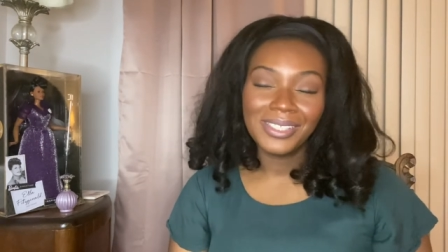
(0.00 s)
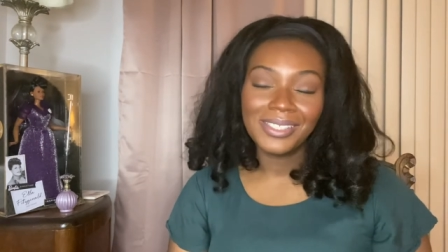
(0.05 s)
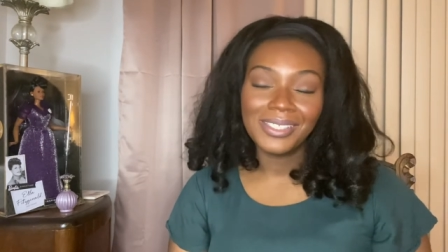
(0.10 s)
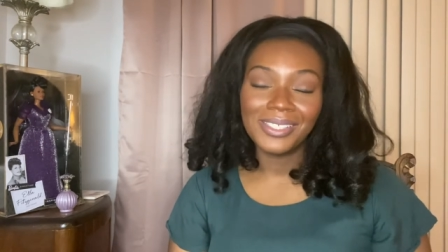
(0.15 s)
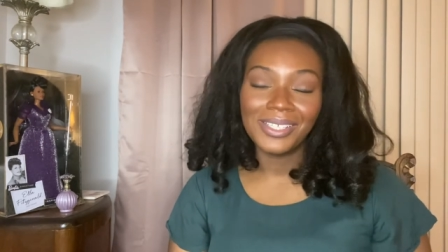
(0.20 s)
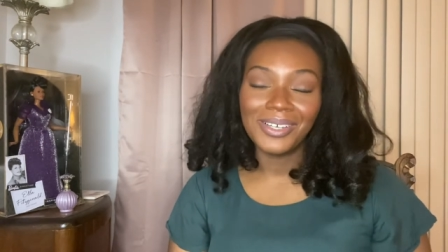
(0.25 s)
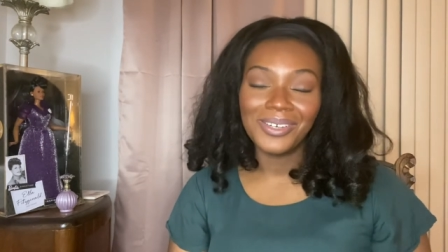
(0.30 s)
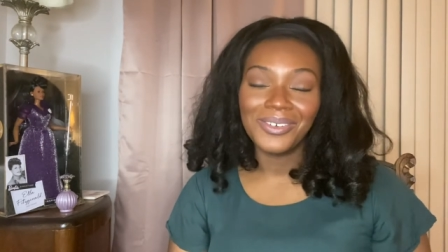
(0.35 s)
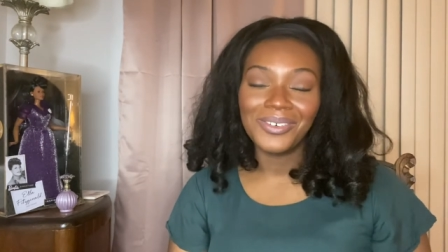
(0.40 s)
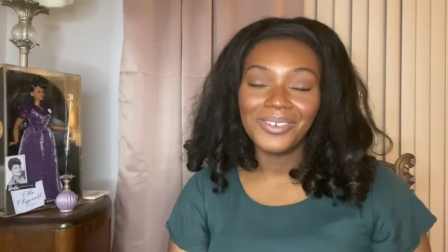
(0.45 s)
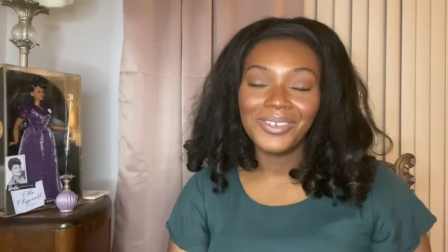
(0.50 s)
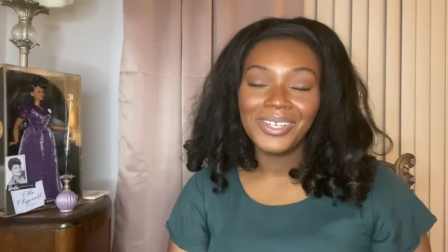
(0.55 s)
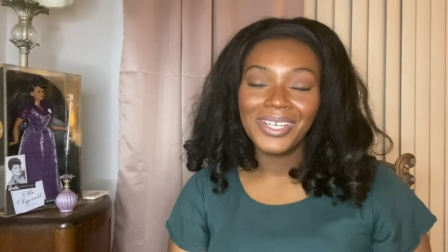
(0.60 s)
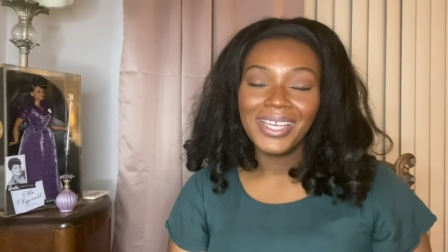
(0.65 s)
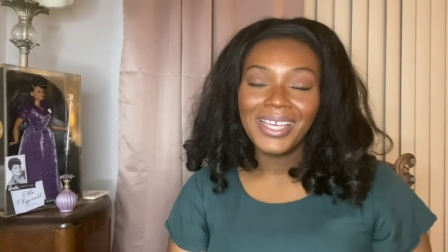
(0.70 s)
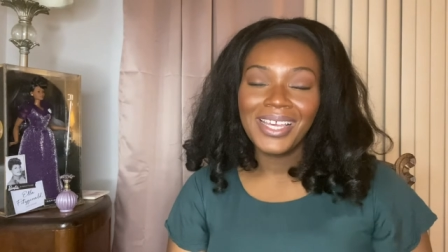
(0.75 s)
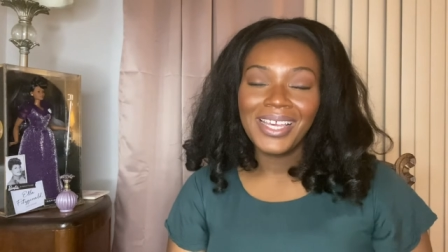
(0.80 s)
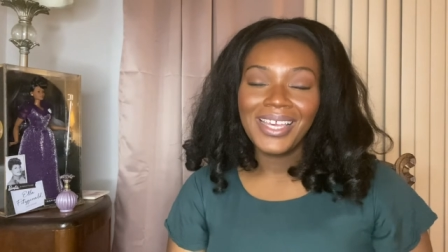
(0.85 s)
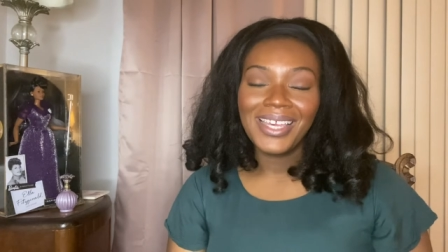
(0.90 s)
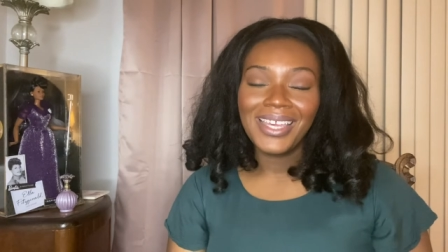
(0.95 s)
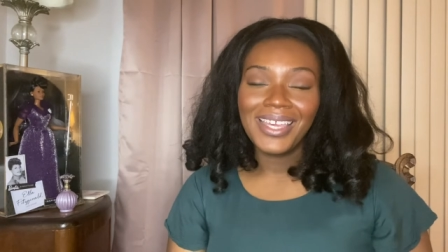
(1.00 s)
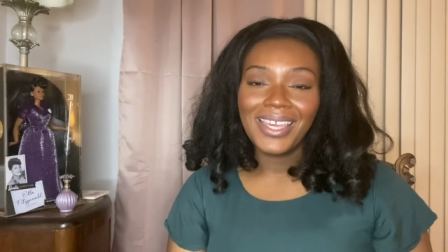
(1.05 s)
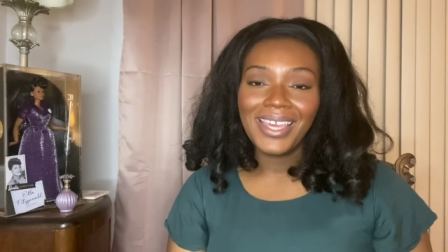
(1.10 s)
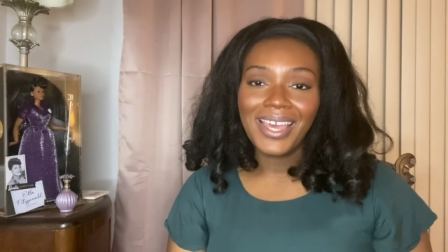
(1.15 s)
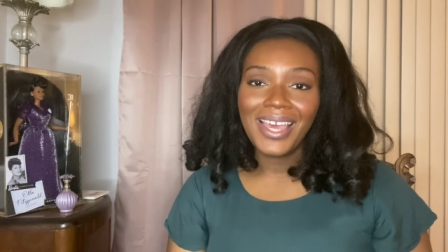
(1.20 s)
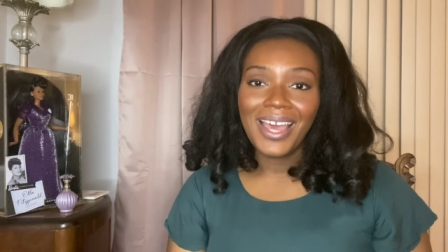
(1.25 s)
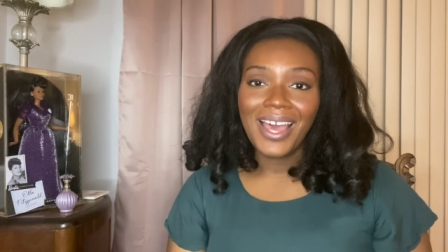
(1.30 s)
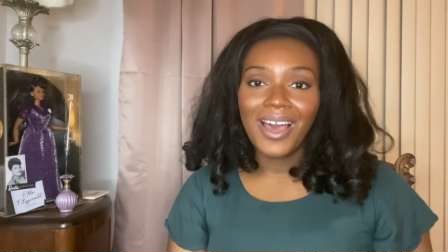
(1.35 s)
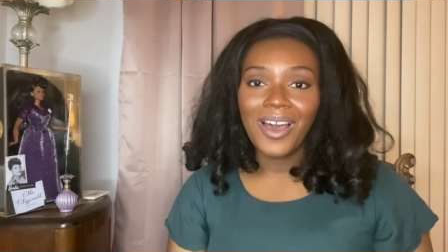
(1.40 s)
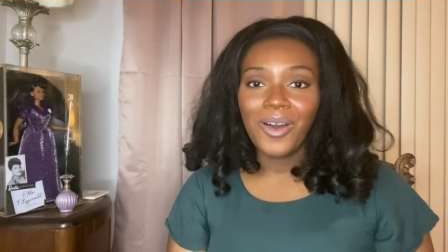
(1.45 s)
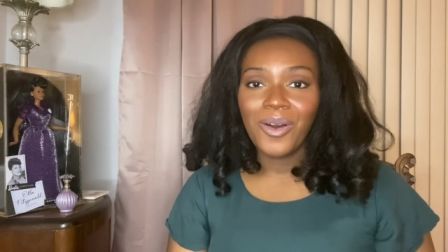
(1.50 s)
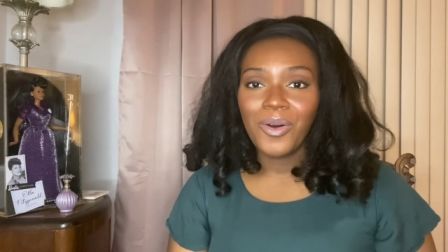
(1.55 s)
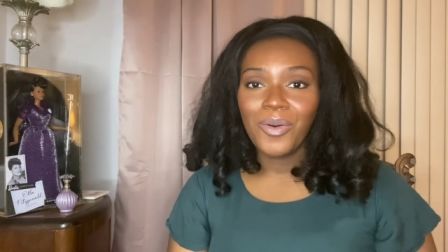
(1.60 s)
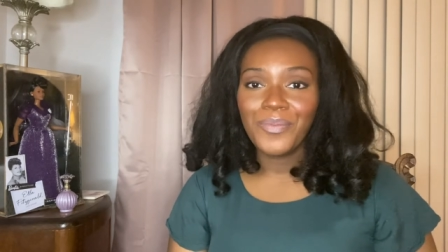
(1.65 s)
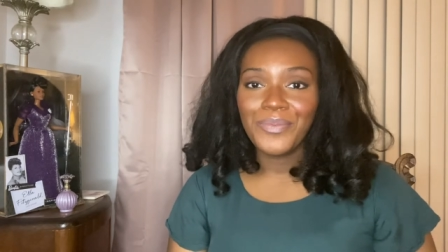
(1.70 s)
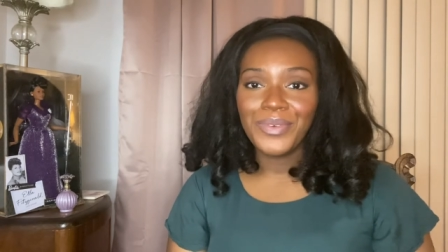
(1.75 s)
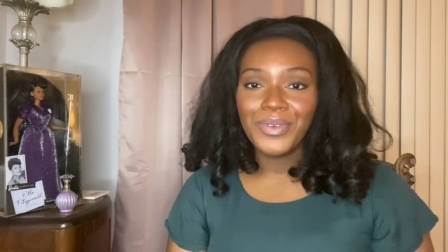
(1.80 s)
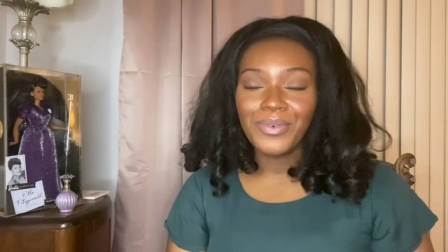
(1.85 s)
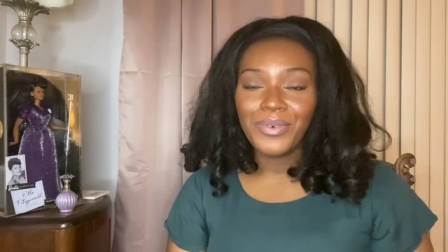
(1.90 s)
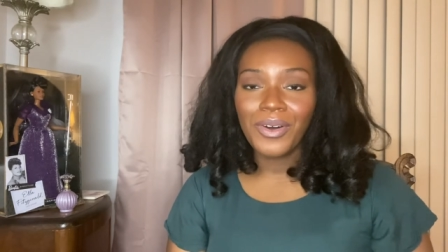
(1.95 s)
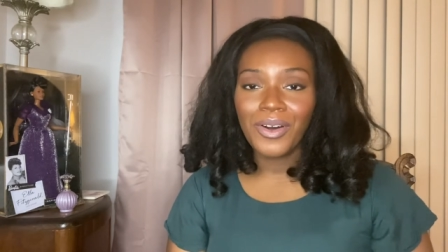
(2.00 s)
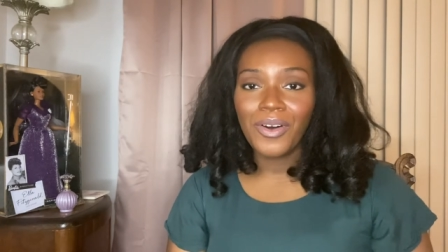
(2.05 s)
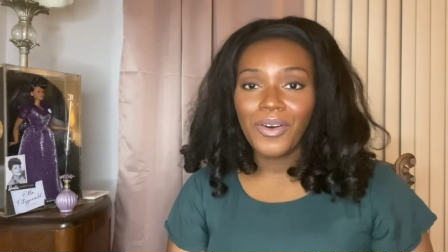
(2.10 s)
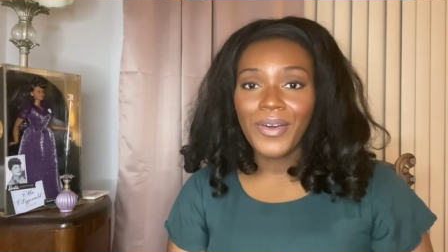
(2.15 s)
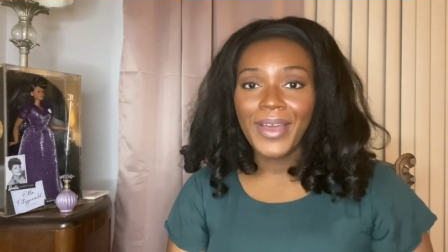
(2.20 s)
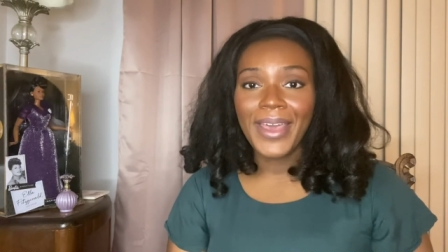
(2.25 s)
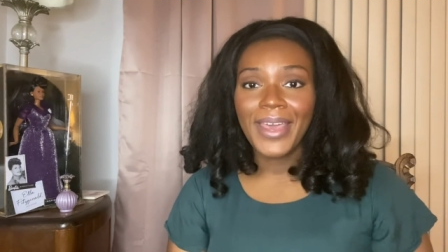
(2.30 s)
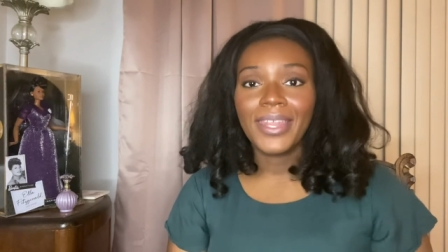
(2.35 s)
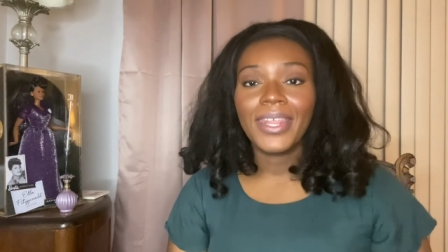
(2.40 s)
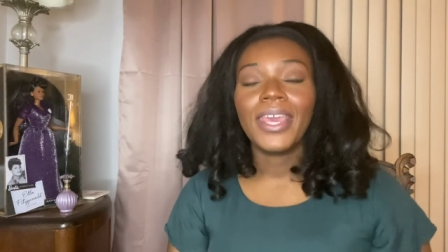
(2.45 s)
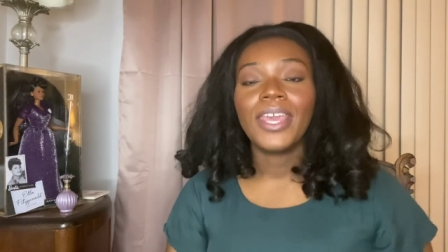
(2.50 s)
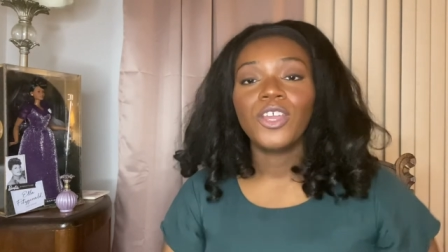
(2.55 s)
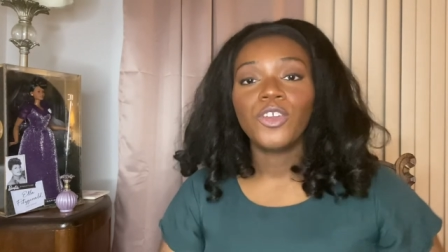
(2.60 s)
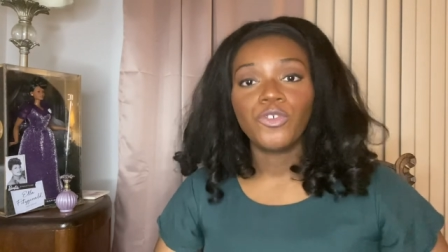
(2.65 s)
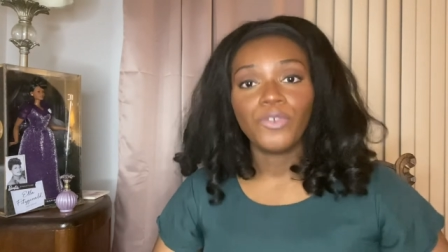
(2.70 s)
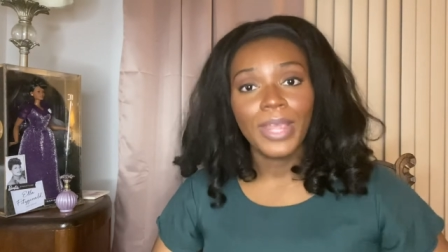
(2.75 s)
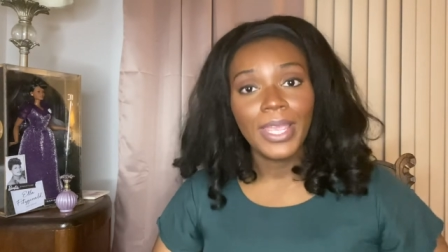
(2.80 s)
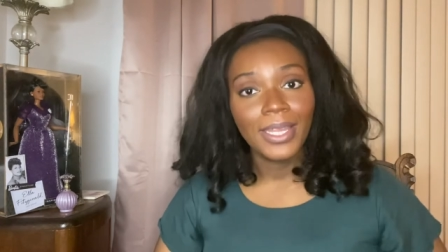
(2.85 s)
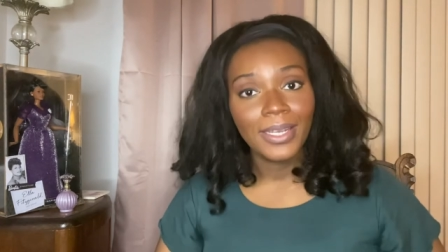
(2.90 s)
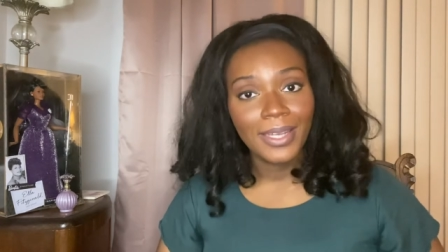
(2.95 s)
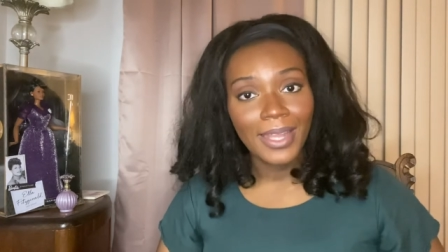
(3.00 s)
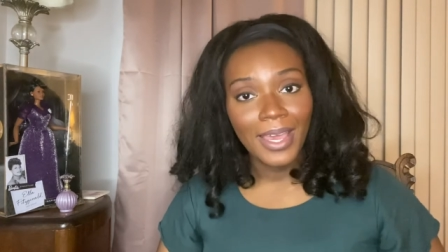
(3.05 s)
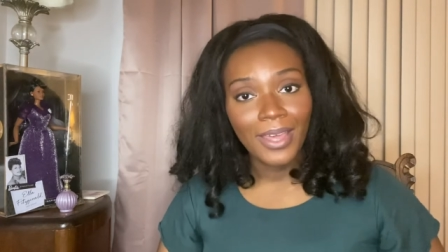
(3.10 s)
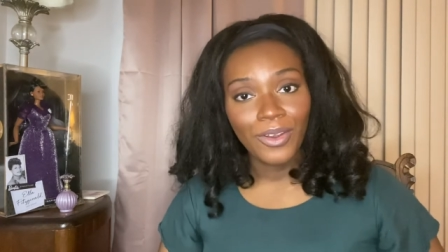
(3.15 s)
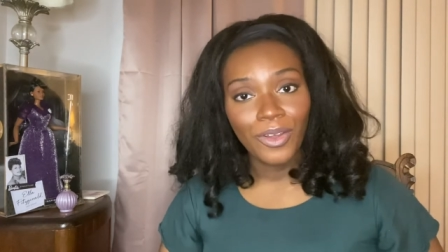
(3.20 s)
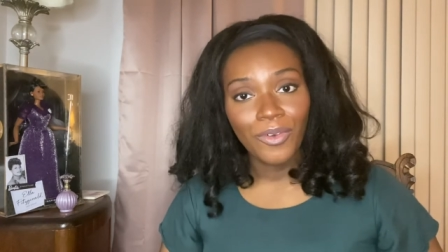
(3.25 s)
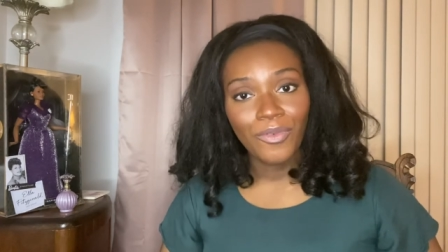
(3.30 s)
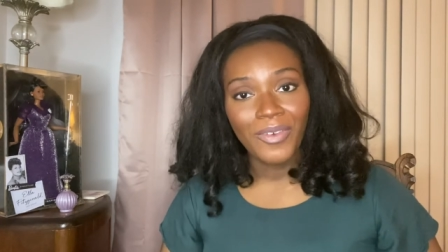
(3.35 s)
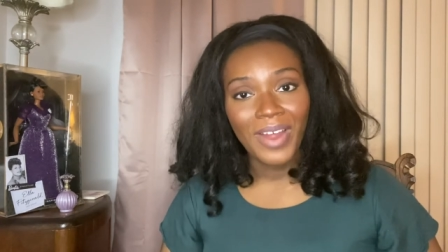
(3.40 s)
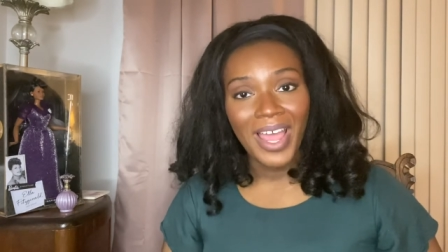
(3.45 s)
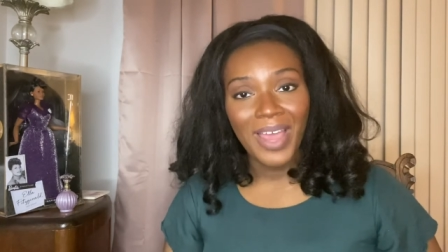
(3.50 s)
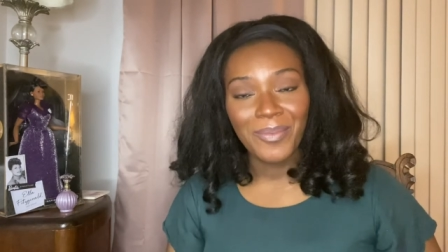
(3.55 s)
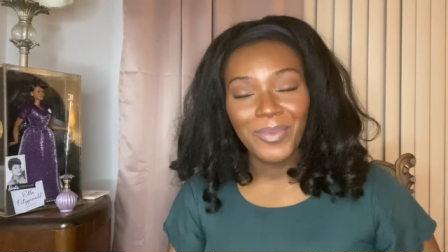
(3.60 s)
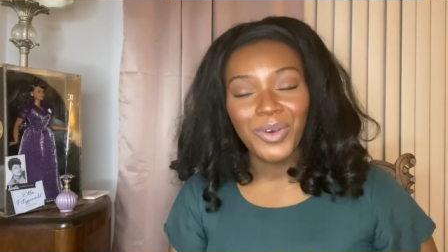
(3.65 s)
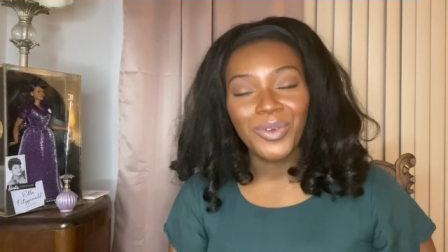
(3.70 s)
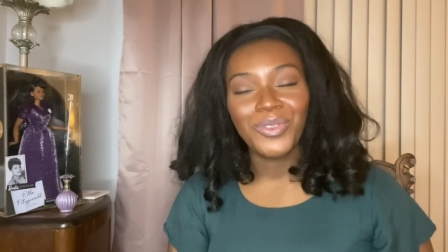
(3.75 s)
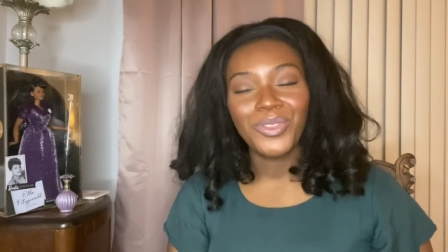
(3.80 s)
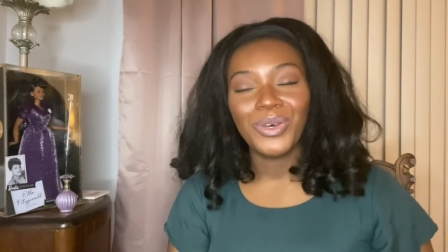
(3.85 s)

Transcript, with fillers: So yeah, I hope you all had a great NaNoWriMo,